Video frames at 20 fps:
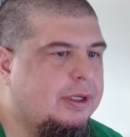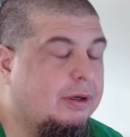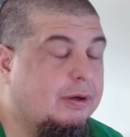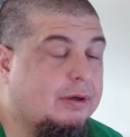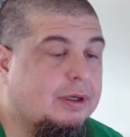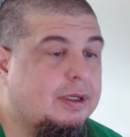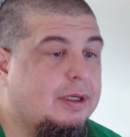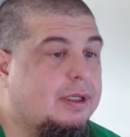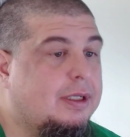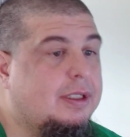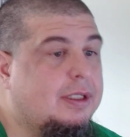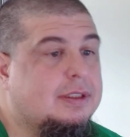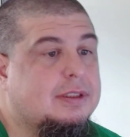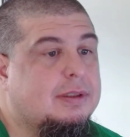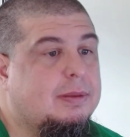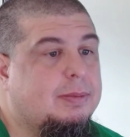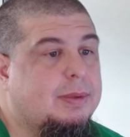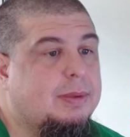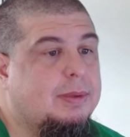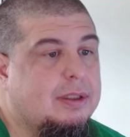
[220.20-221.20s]
Could have
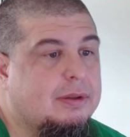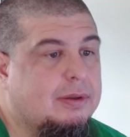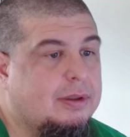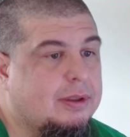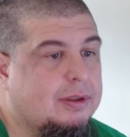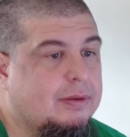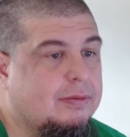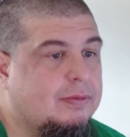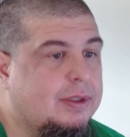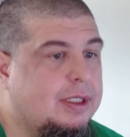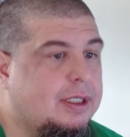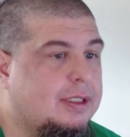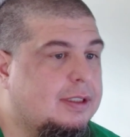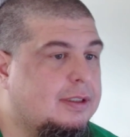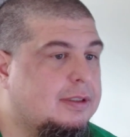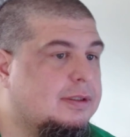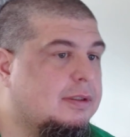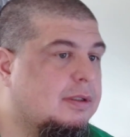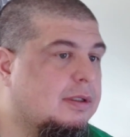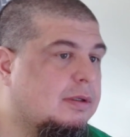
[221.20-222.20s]
easily been Lord of the
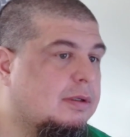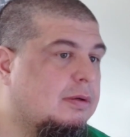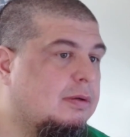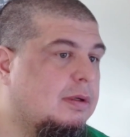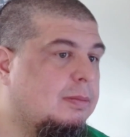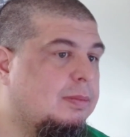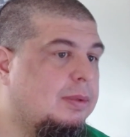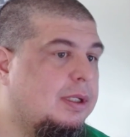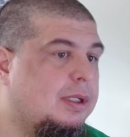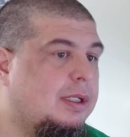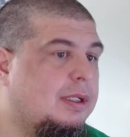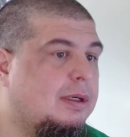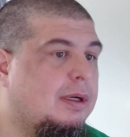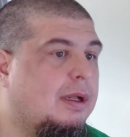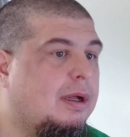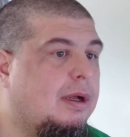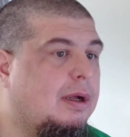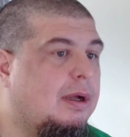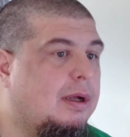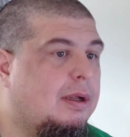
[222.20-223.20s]
Rings, or it could have been
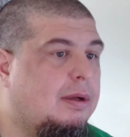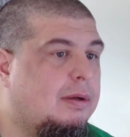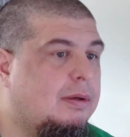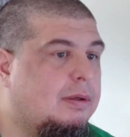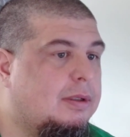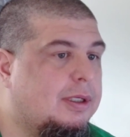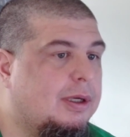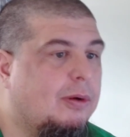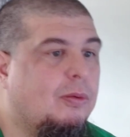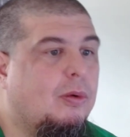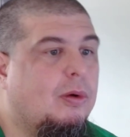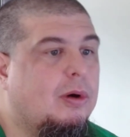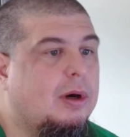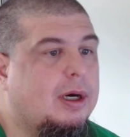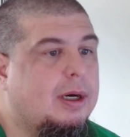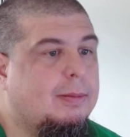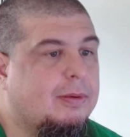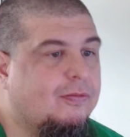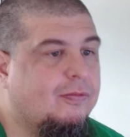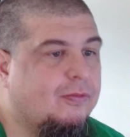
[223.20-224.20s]

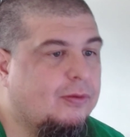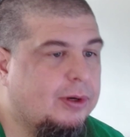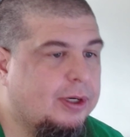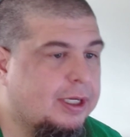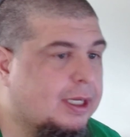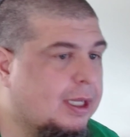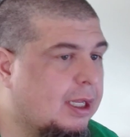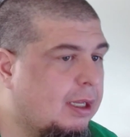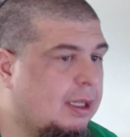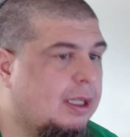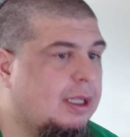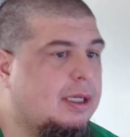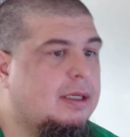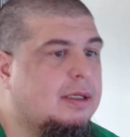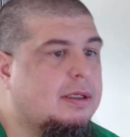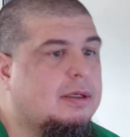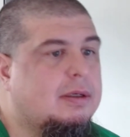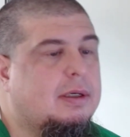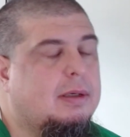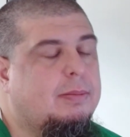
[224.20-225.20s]
Warhammer 40K.
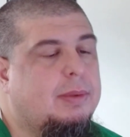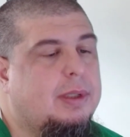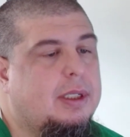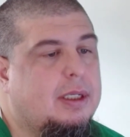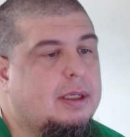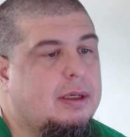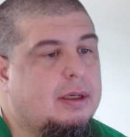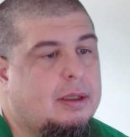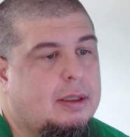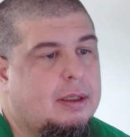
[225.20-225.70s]
It could have been